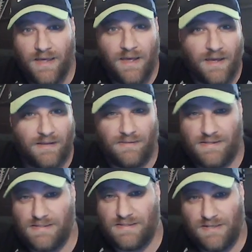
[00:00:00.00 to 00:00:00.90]
and
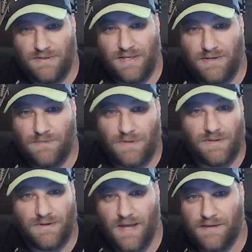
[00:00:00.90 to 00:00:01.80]
this is their year where
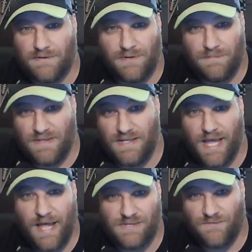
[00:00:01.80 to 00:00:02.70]
they're not going to be
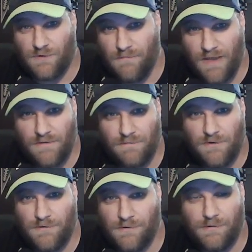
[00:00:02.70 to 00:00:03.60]
as
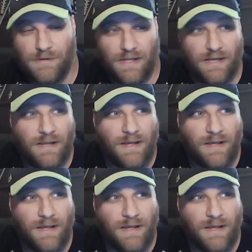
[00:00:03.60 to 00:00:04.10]
formidable. And